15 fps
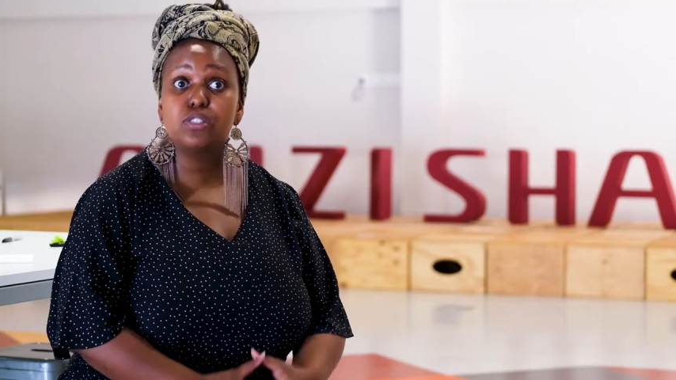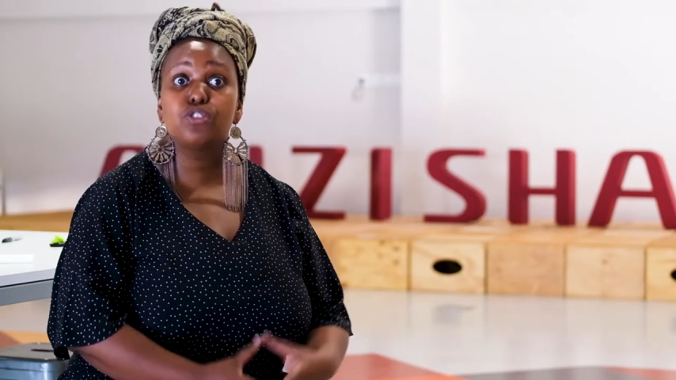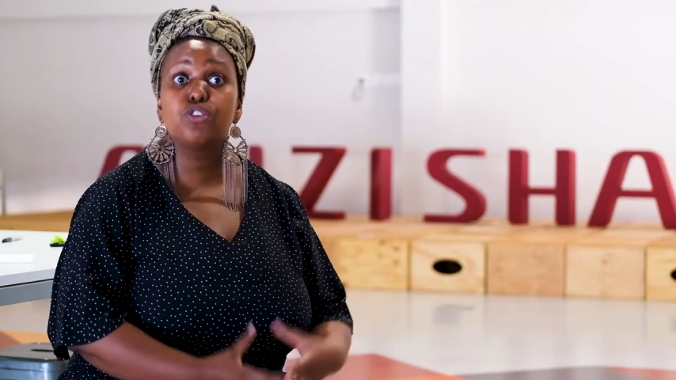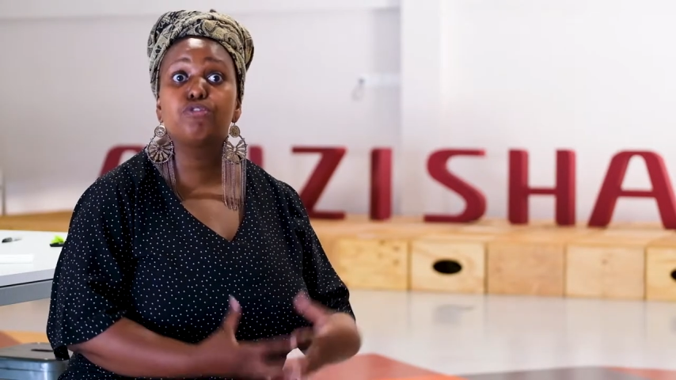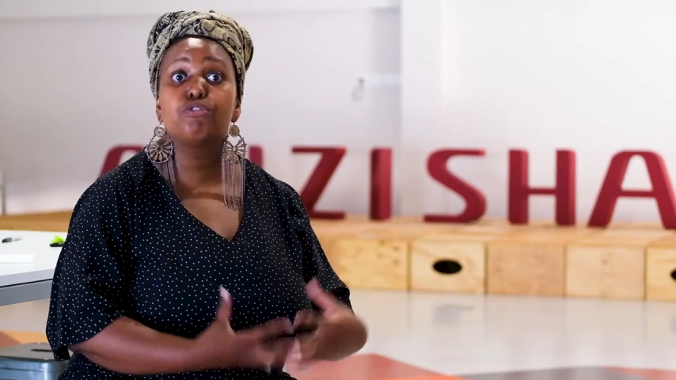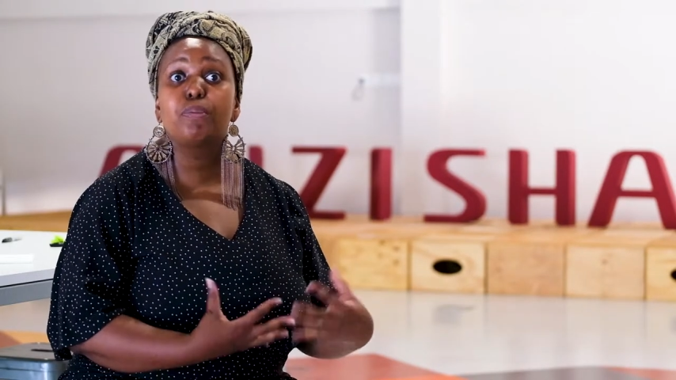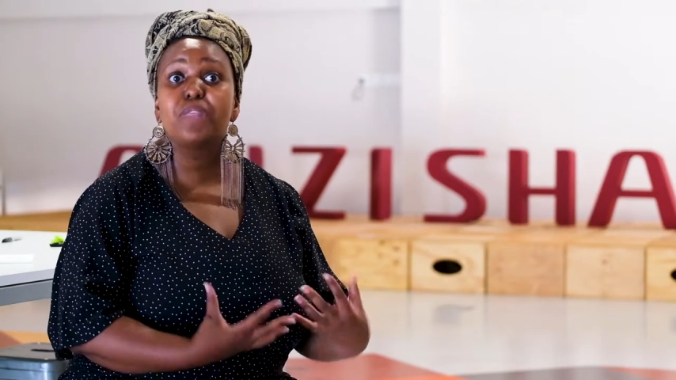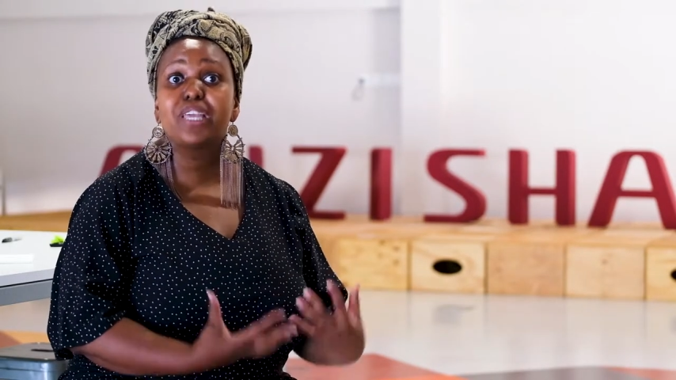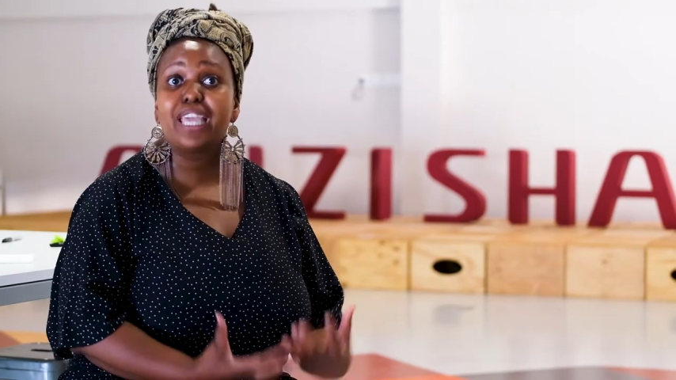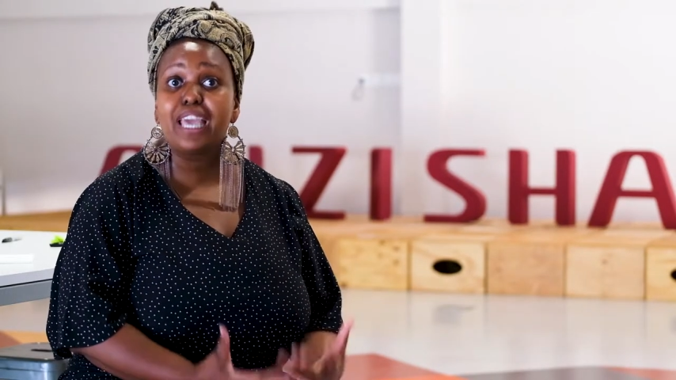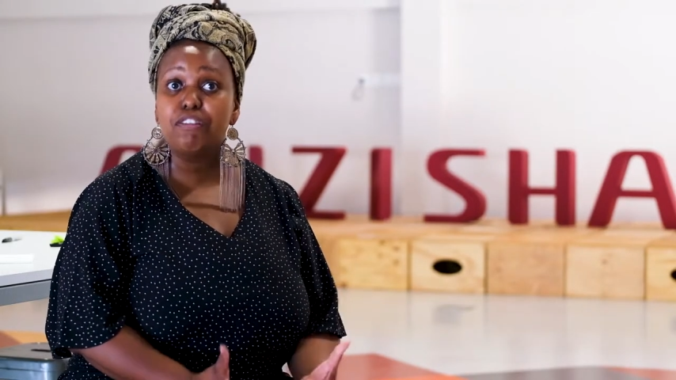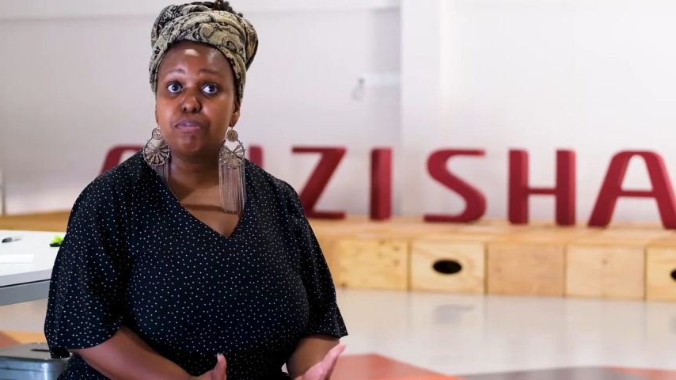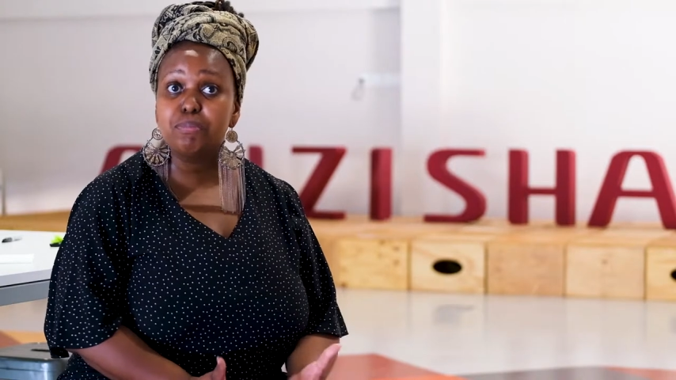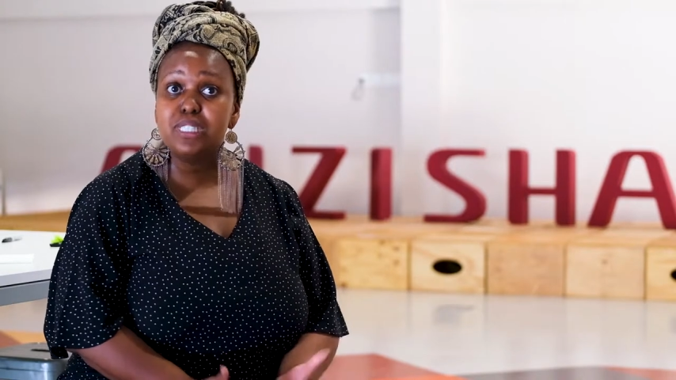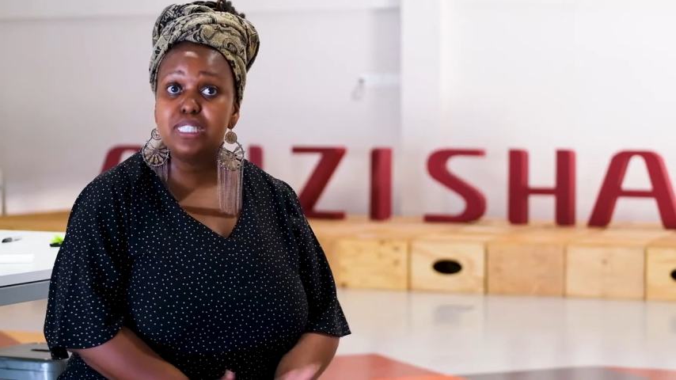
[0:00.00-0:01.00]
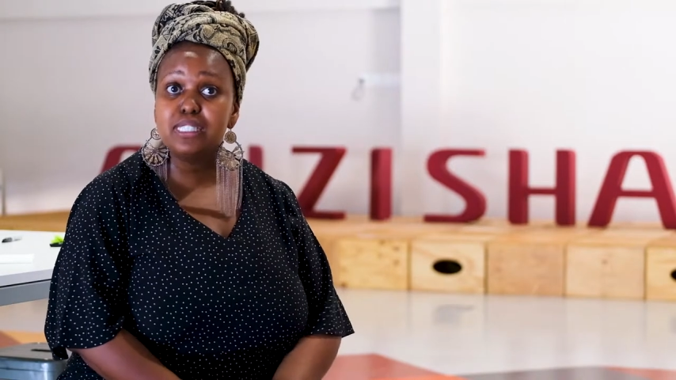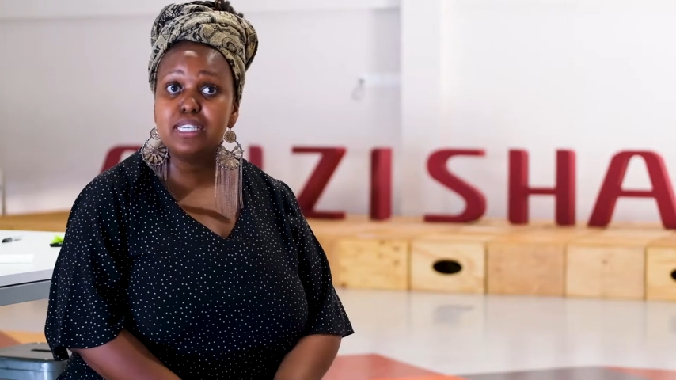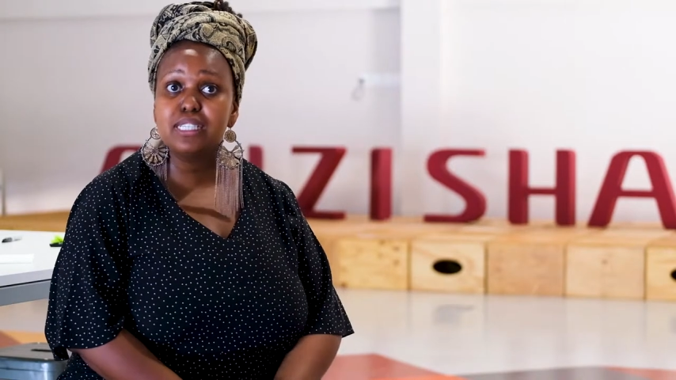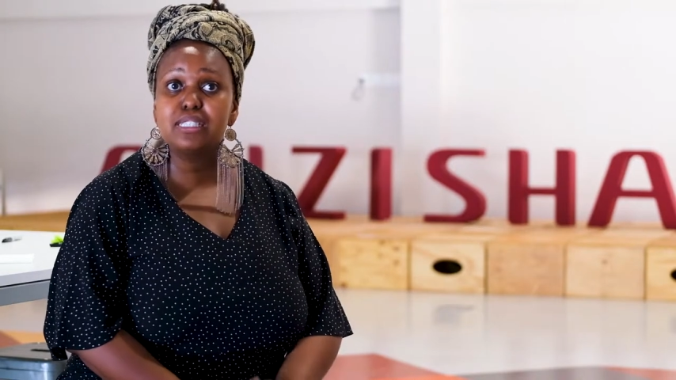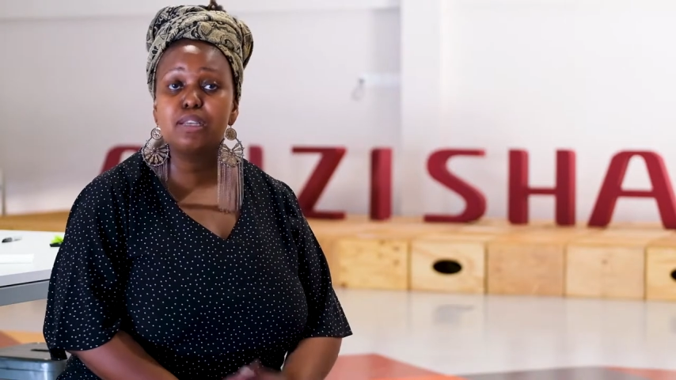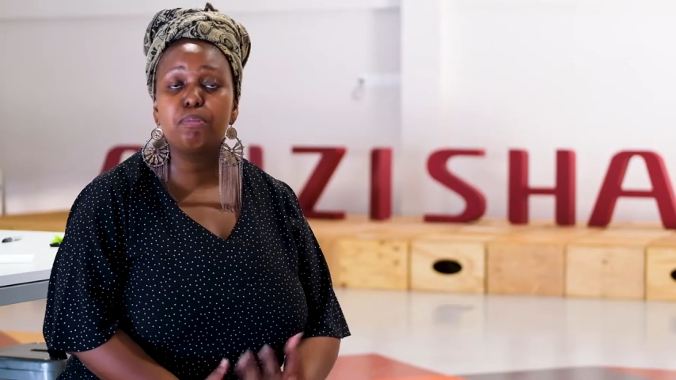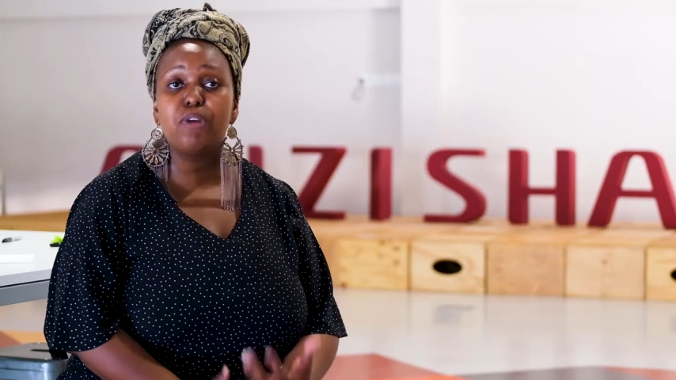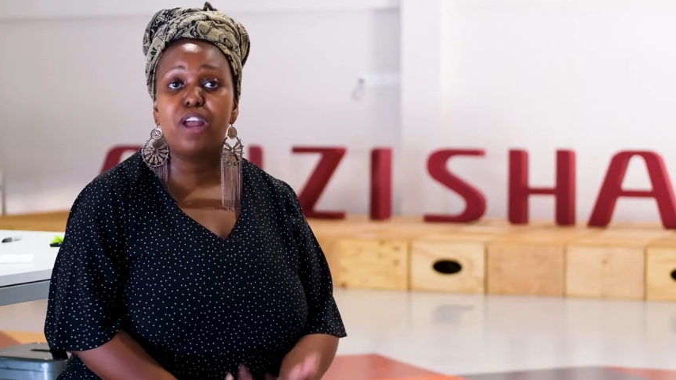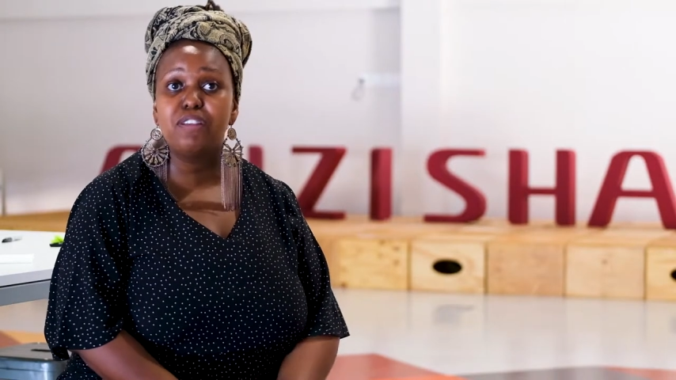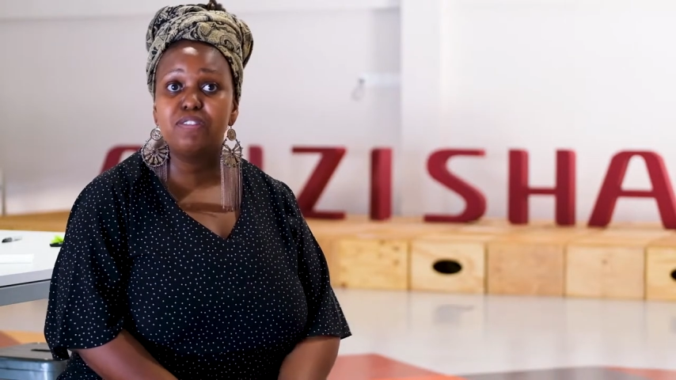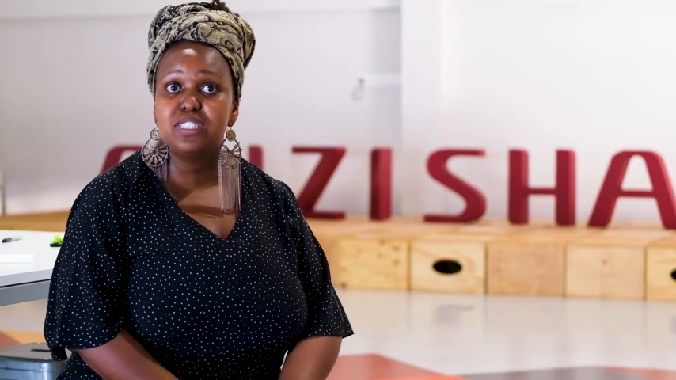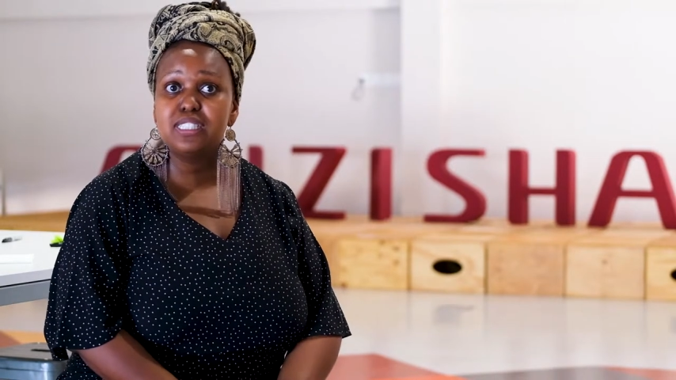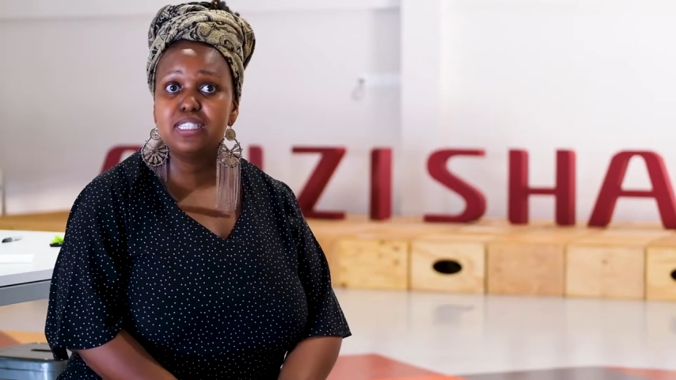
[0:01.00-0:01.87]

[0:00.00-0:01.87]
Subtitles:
so from the government sector, private